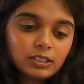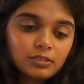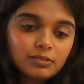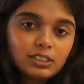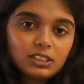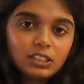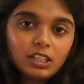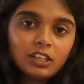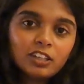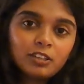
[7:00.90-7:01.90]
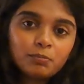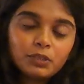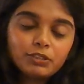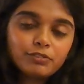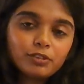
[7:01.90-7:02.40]
we see her
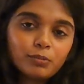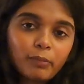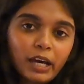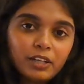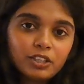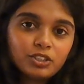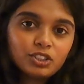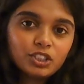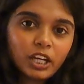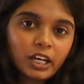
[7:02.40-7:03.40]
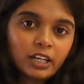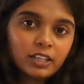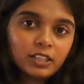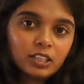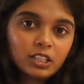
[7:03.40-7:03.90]
pitiful marriage
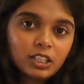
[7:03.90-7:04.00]
and